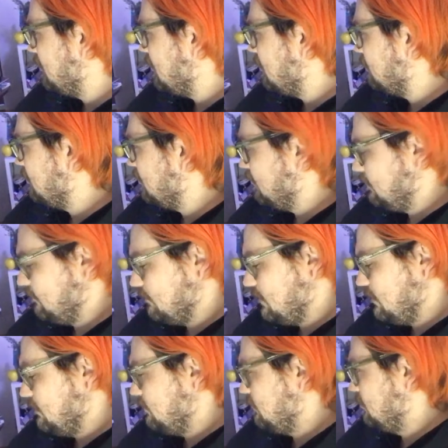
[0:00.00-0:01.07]
back by,
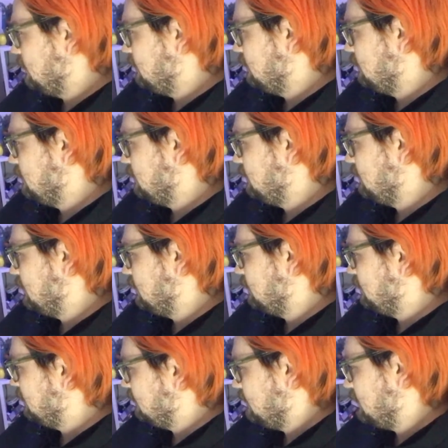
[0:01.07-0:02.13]
right? No? No.
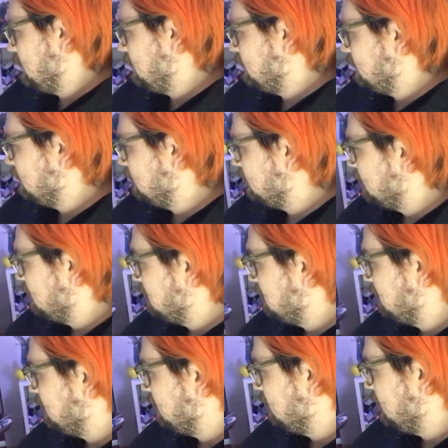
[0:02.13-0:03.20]
Okay.
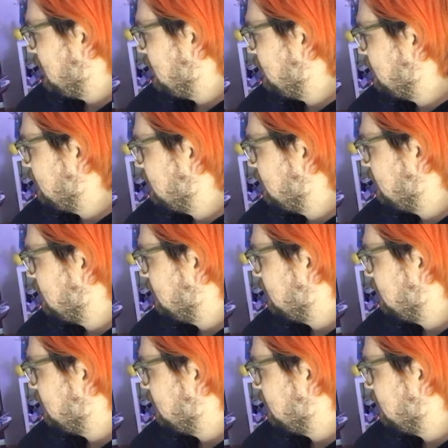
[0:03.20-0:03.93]
Nice.